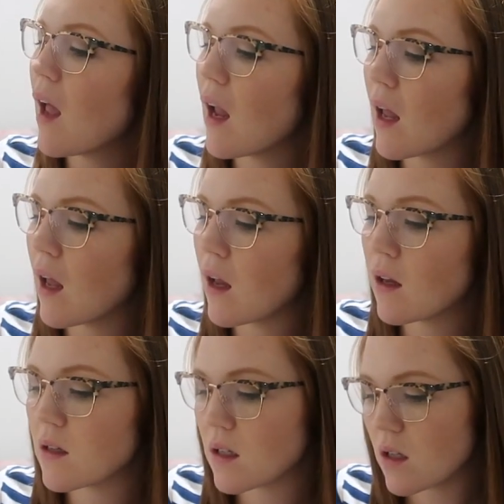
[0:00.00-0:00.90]

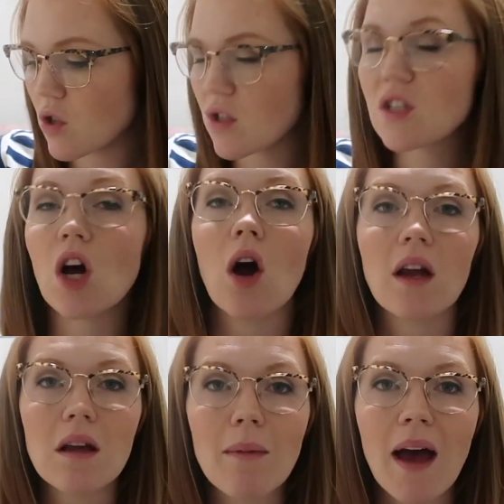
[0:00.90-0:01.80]
and just
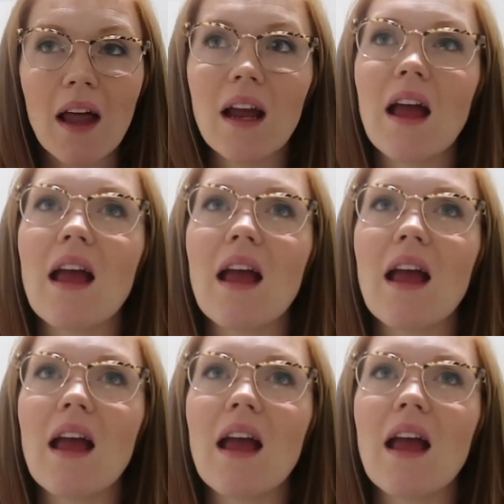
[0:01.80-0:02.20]
talking about it.